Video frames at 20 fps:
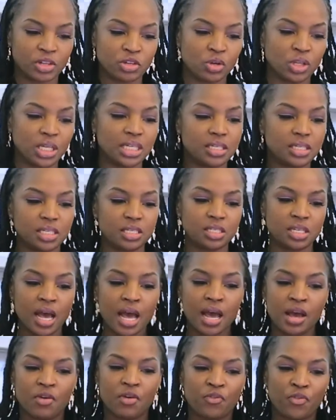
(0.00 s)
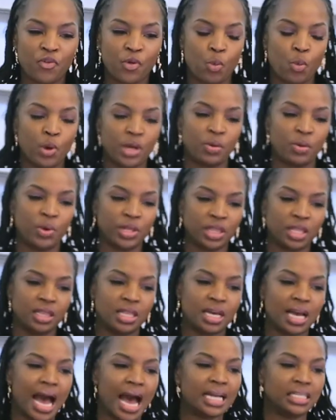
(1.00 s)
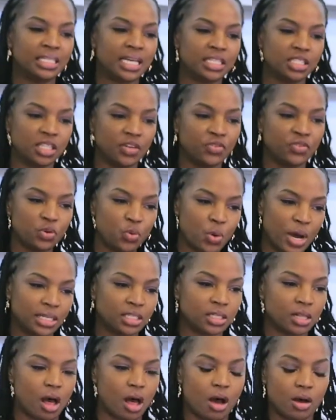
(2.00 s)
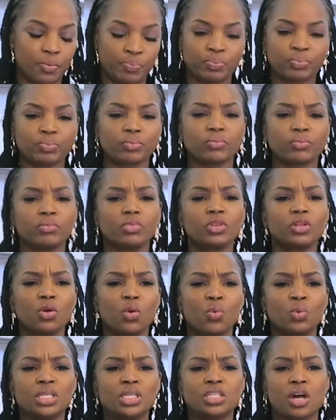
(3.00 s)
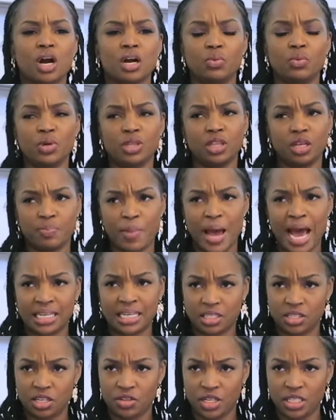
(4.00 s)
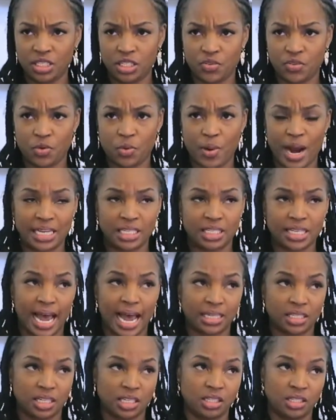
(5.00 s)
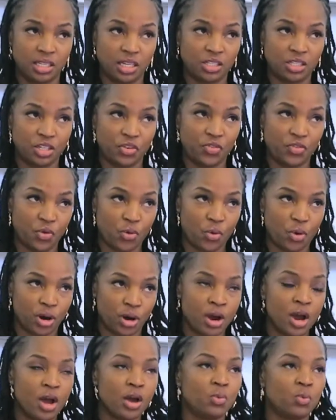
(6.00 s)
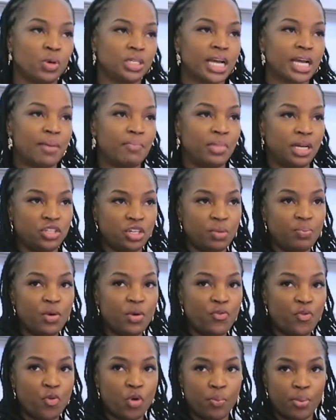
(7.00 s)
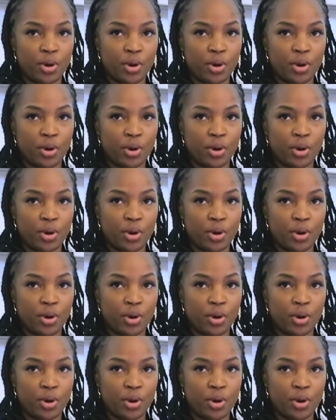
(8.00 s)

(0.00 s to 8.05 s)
So this is within the context of U.S. law. We started with the passage of the Civil Rights Act in '64, which I mentioned before